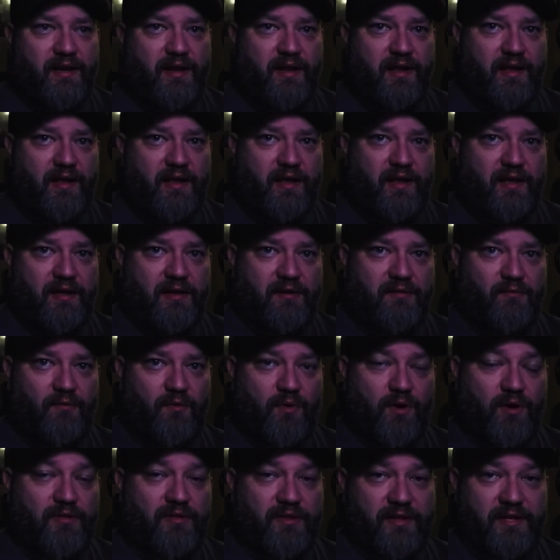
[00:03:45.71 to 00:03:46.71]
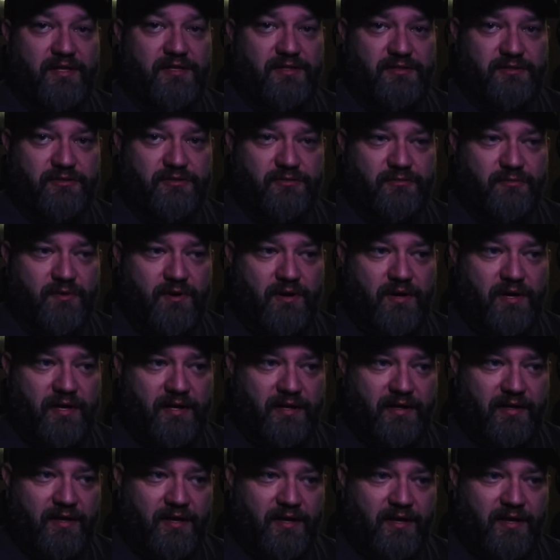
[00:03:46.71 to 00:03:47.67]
and while the engine's running,